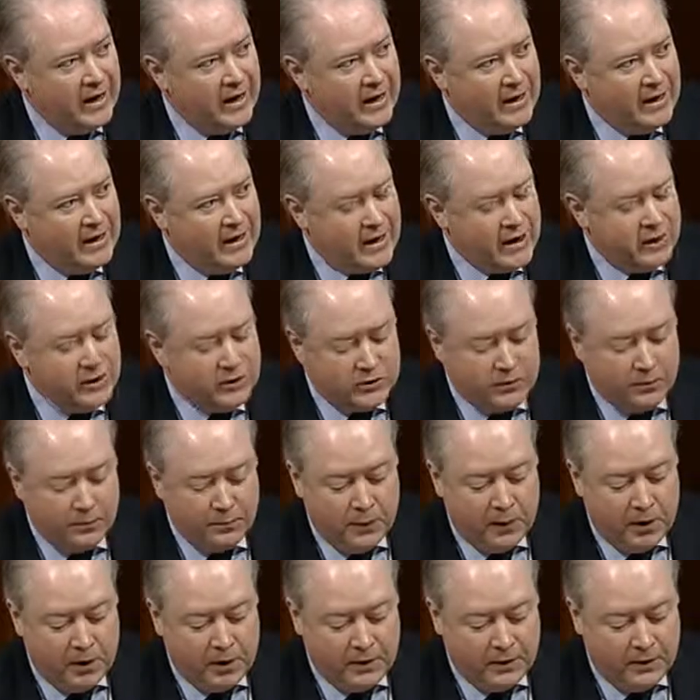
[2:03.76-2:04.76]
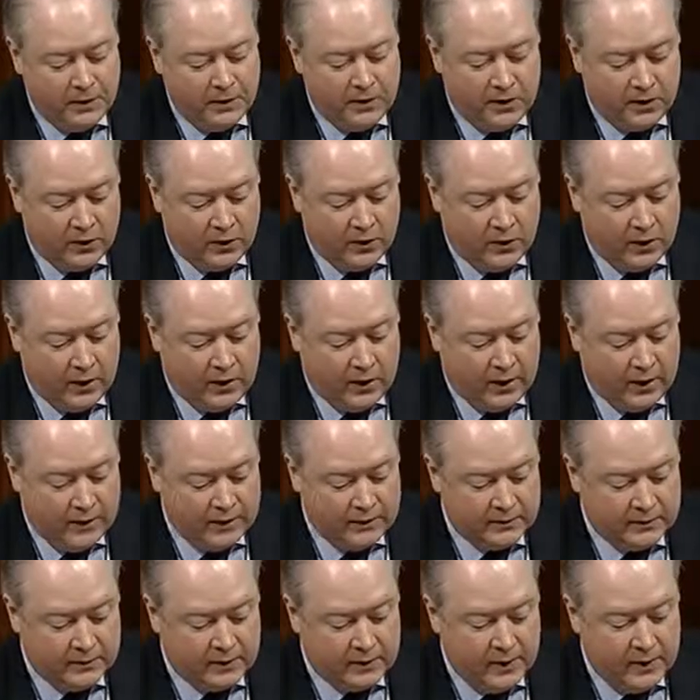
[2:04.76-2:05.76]
each month in Iran,
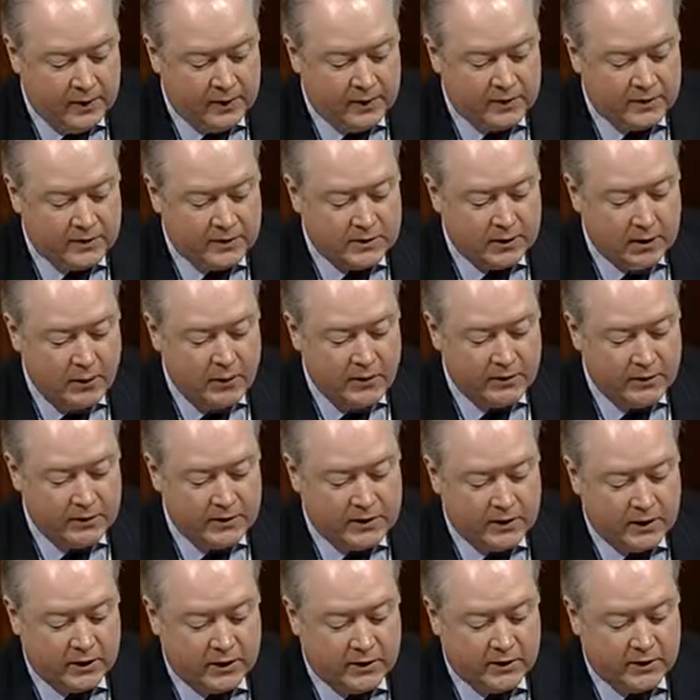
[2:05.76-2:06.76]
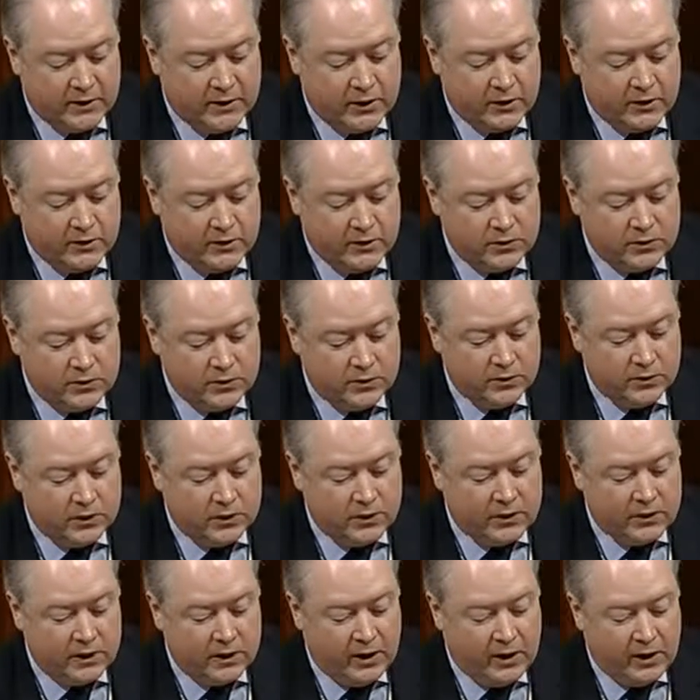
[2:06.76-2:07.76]
and that some of these executions are
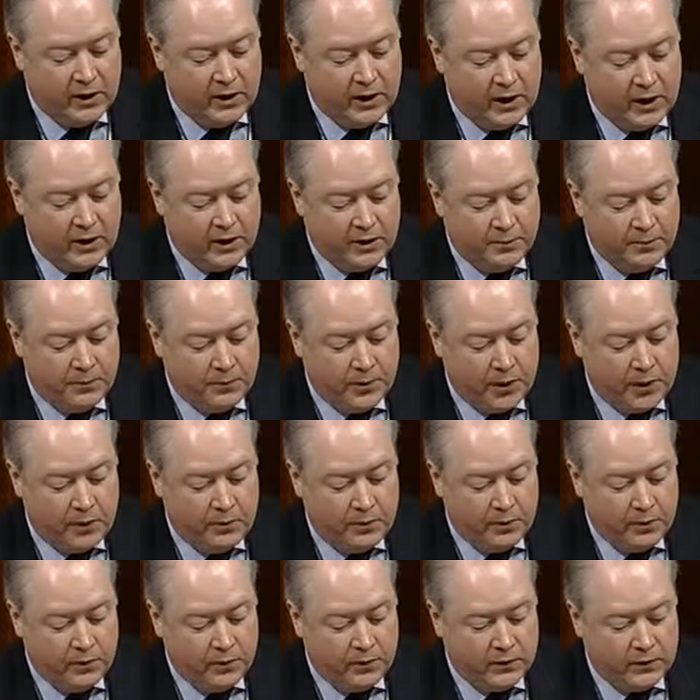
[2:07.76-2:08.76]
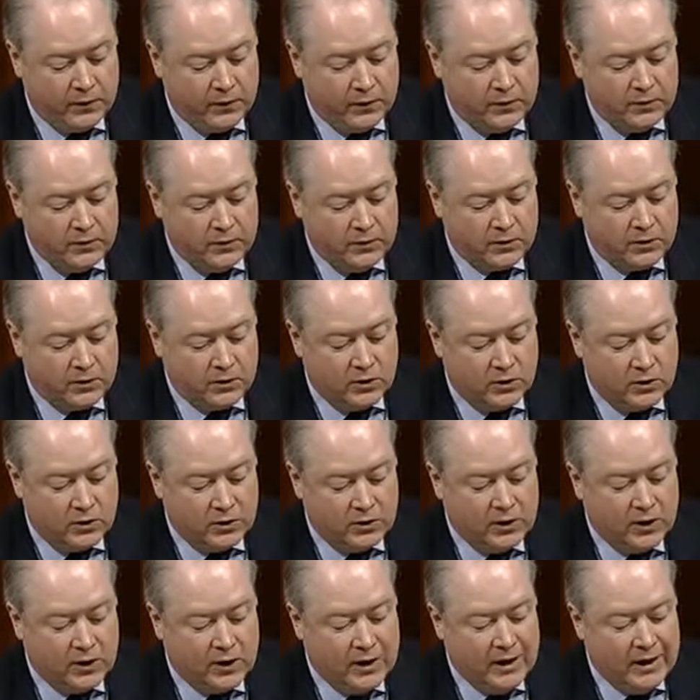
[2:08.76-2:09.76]
being carried out in public with those in charge
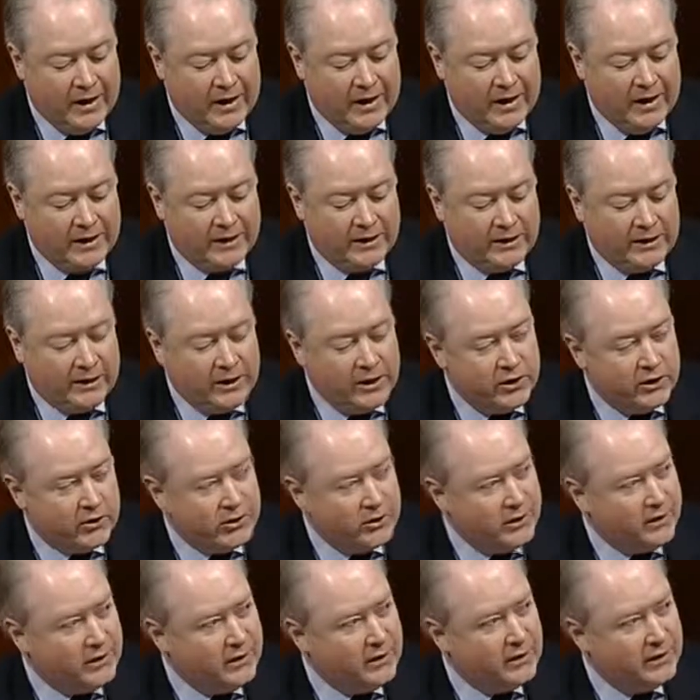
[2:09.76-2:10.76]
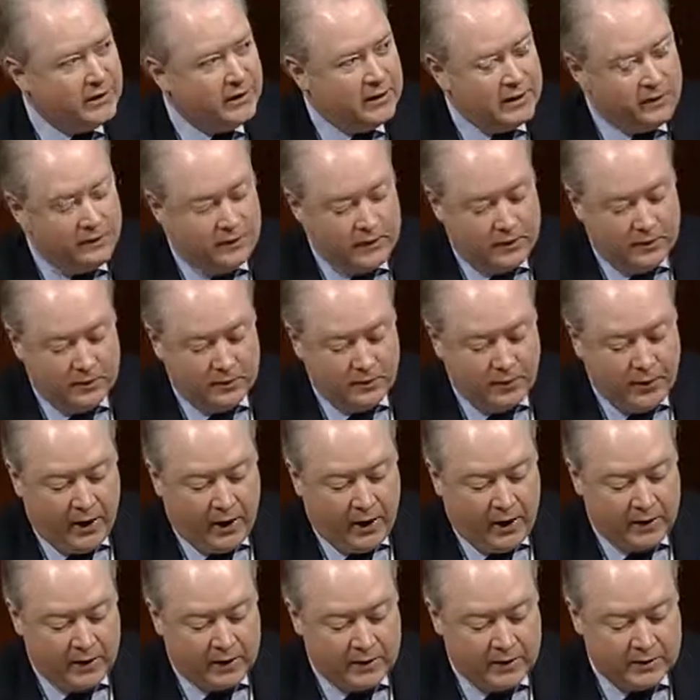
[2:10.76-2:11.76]
intentionally leaving the
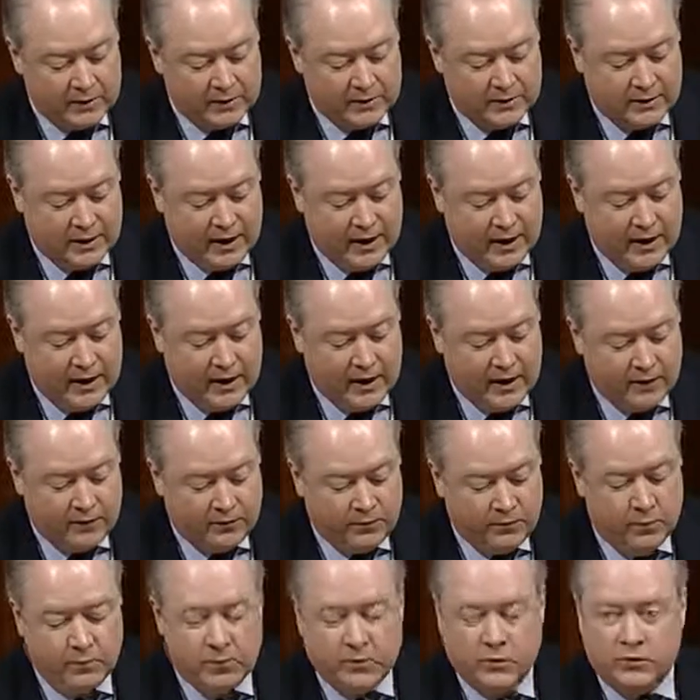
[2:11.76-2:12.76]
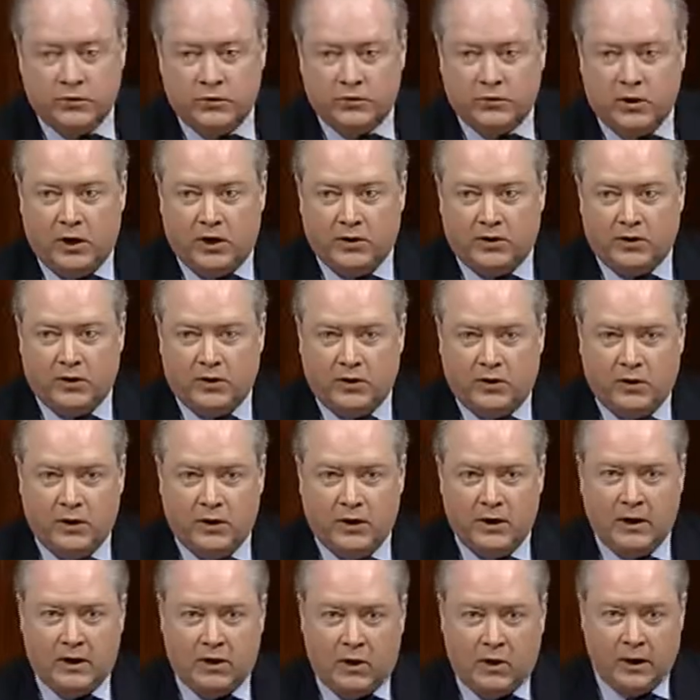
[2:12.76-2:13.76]
bodies to hang from construction
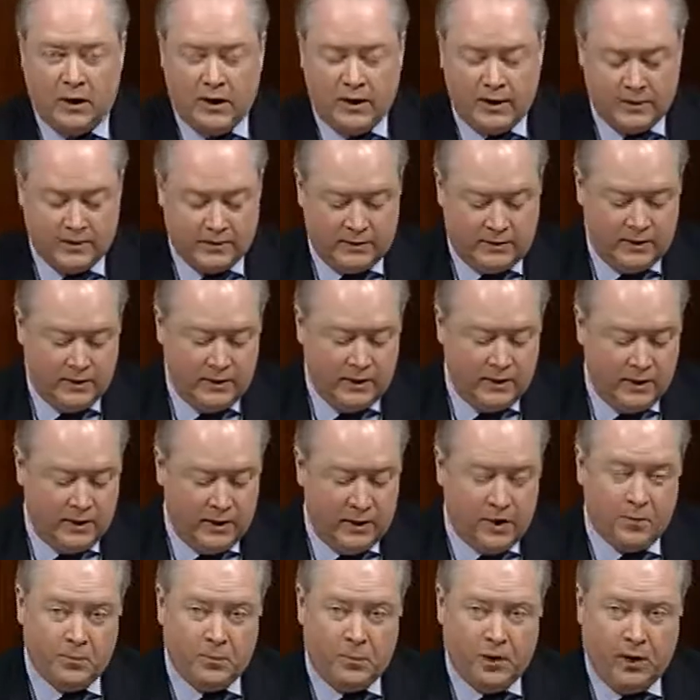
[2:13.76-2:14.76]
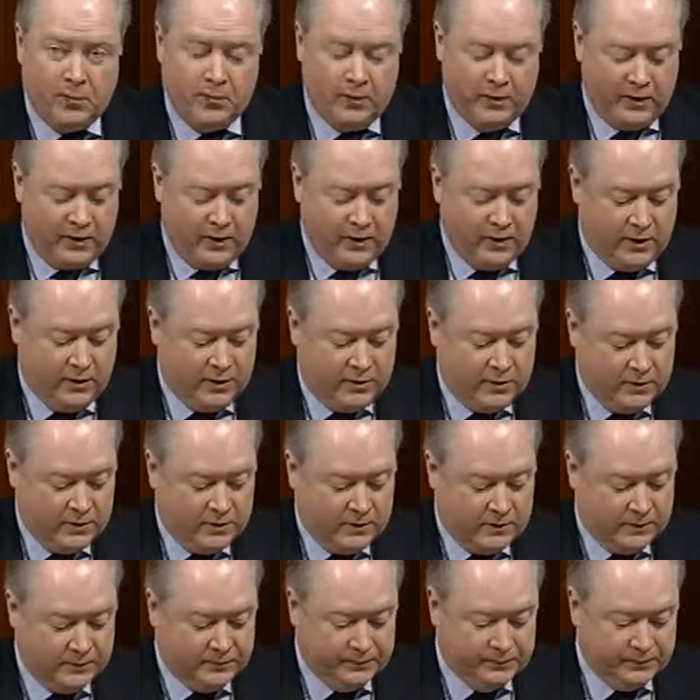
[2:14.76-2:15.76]
cranes in public areas.